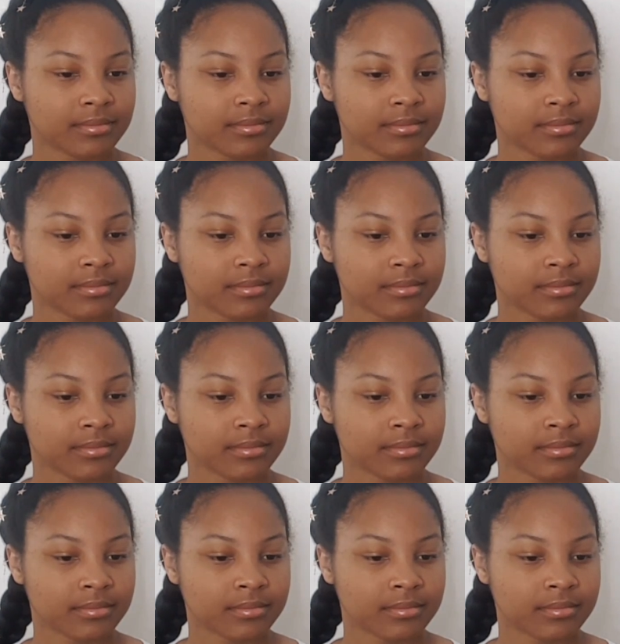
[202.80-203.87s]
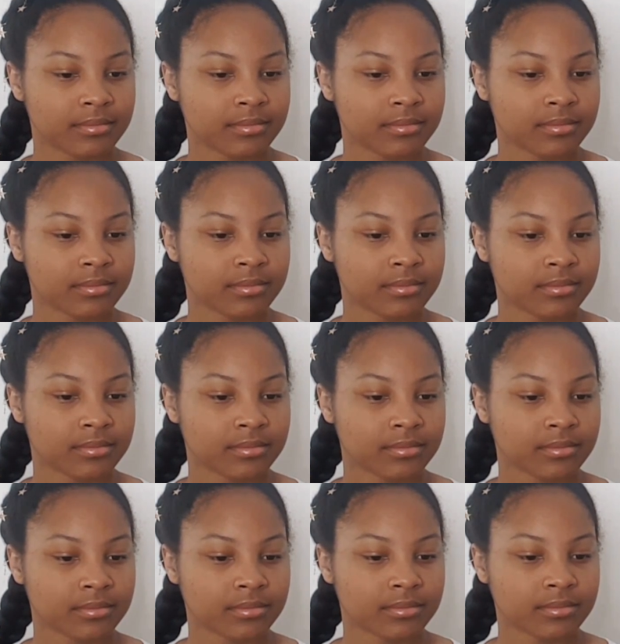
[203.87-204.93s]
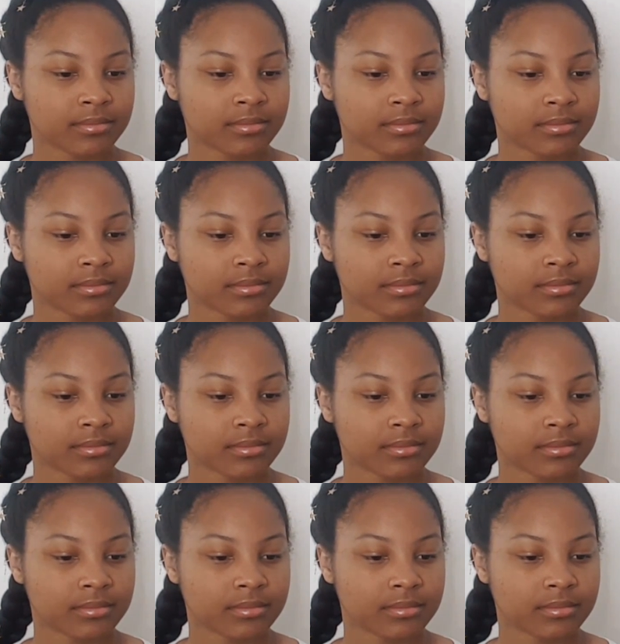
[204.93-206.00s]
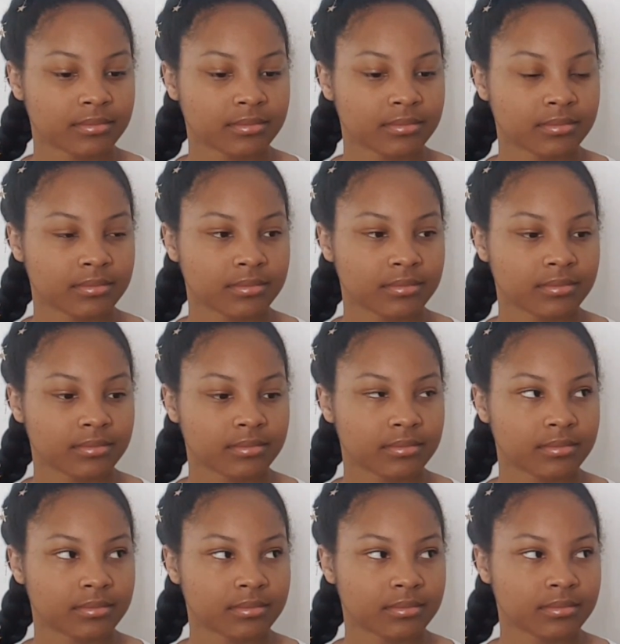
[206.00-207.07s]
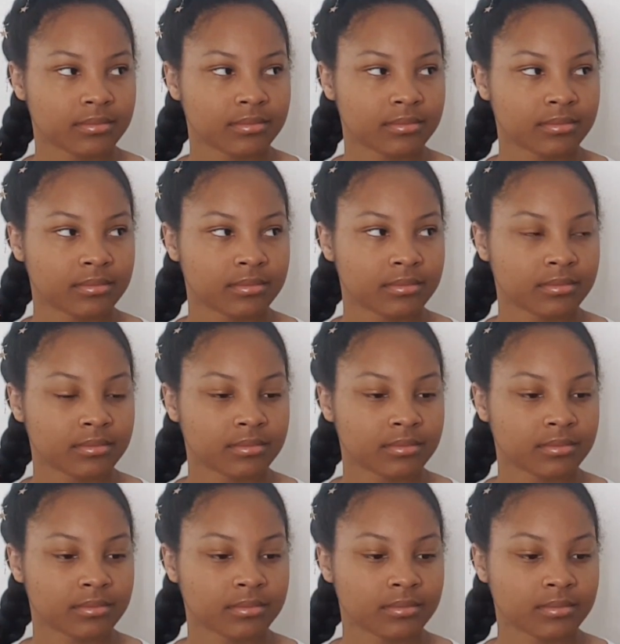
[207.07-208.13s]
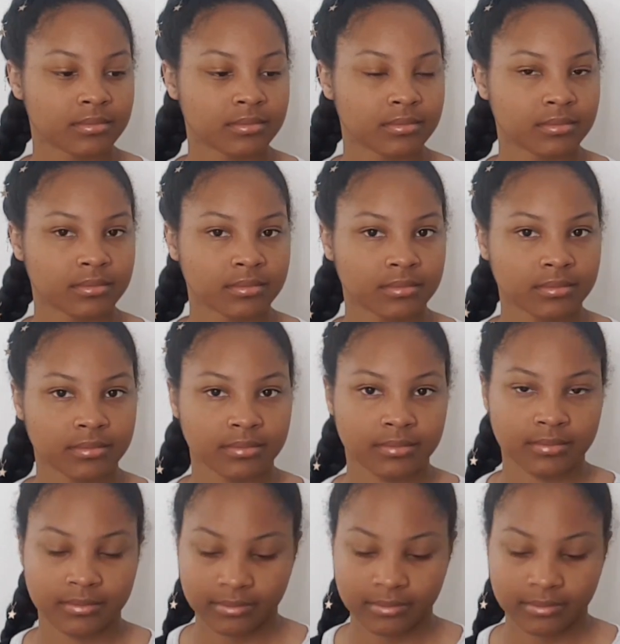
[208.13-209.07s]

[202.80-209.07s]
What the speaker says: (not speaking)